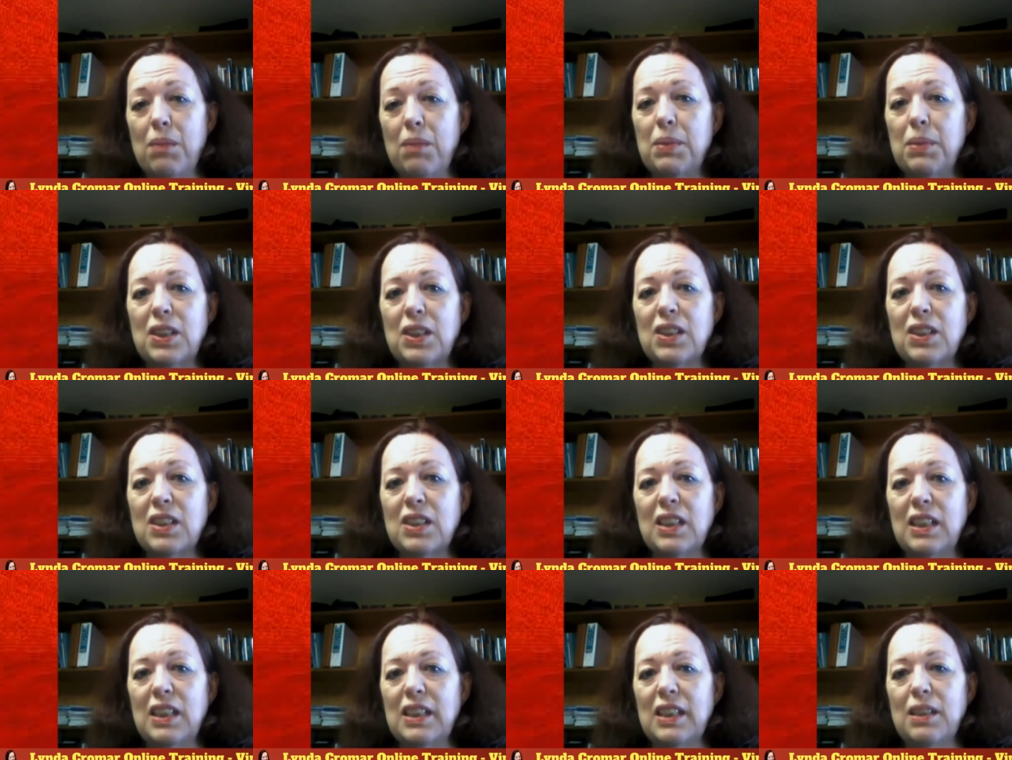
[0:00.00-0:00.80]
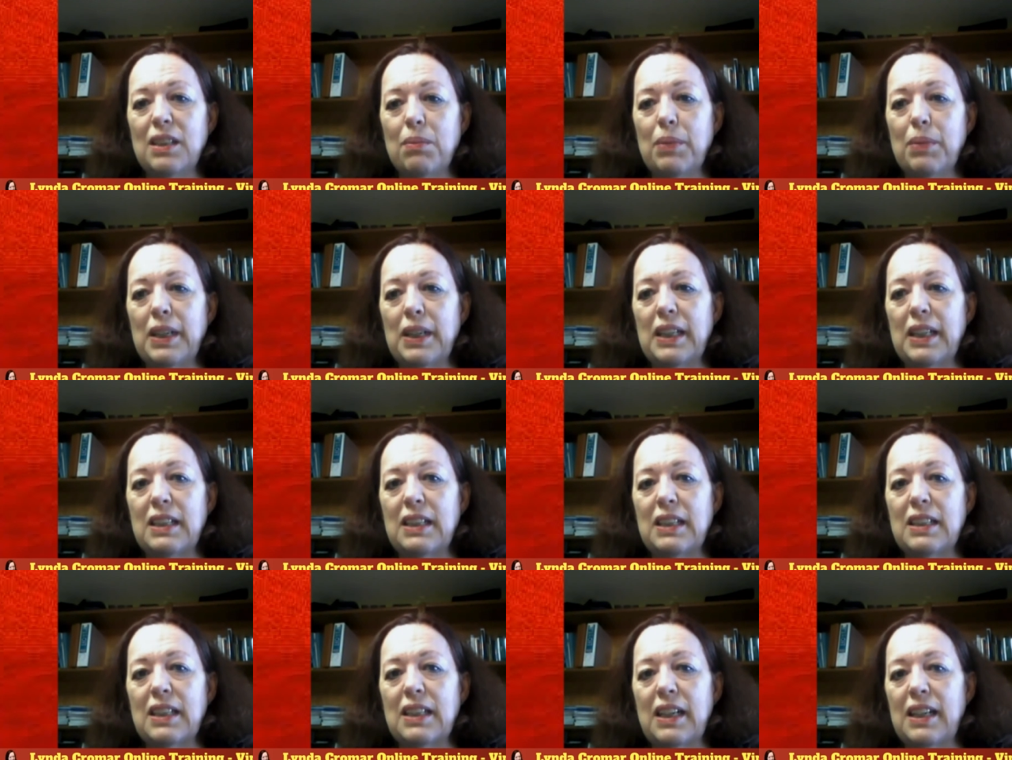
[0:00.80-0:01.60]
but just a little
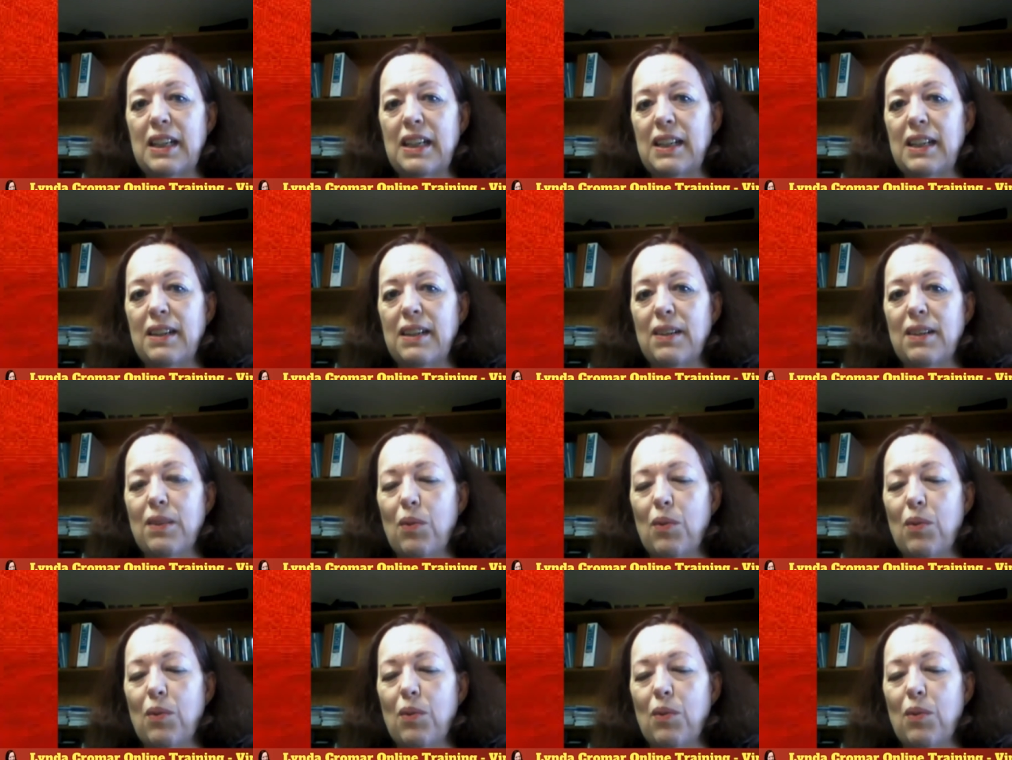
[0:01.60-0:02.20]
bit uh,